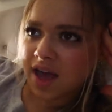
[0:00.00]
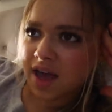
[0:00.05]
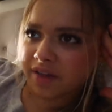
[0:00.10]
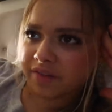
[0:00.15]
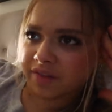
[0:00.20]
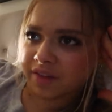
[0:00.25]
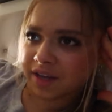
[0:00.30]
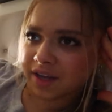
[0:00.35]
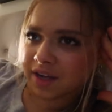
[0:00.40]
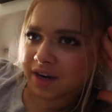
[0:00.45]

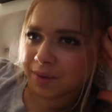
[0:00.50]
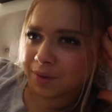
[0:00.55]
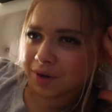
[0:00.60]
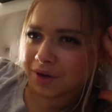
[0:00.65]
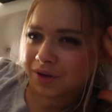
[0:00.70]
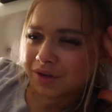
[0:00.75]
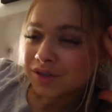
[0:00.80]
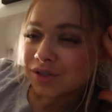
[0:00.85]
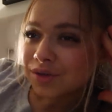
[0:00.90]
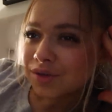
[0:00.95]
And then I would
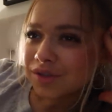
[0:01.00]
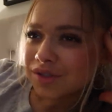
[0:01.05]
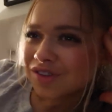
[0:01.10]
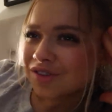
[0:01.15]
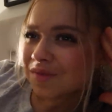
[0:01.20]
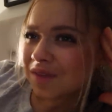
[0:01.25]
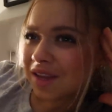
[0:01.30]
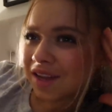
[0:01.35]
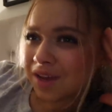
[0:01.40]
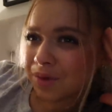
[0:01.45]
also assume
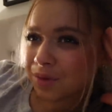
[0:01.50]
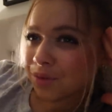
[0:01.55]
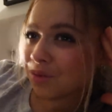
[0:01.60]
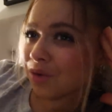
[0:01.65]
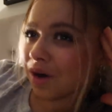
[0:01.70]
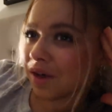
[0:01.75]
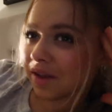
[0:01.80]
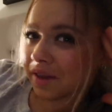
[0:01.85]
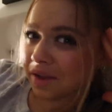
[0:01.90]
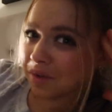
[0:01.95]
that he would
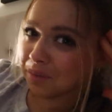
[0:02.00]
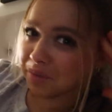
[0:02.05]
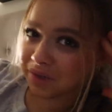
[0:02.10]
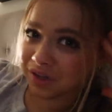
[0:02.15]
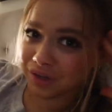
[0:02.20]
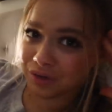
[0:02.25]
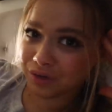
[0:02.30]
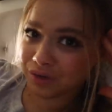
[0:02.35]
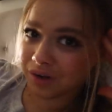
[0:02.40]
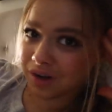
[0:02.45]
want like a big
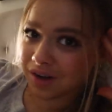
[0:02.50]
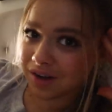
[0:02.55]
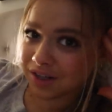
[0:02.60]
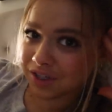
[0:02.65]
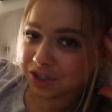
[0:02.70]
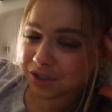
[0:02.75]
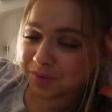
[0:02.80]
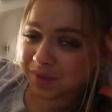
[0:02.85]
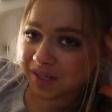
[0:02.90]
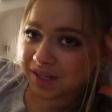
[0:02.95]

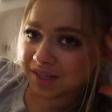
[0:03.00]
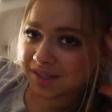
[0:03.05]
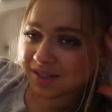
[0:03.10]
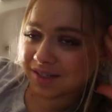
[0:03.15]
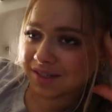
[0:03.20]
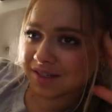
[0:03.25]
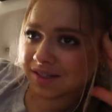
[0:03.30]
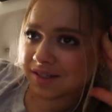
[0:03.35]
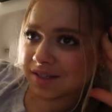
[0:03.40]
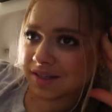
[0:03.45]
garage because
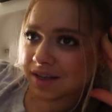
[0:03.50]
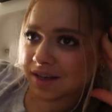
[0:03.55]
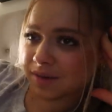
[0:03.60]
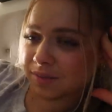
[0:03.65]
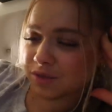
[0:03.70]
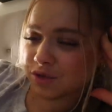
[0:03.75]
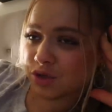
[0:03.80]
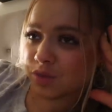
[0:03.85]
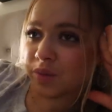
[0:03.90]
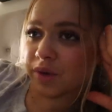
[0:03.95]
he's um,
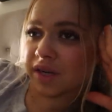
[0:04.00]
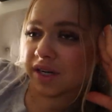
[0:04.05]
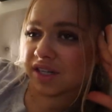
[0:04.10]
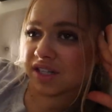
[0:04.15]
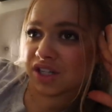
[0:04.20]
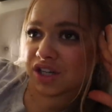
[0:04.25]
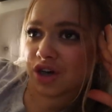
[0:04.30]
super into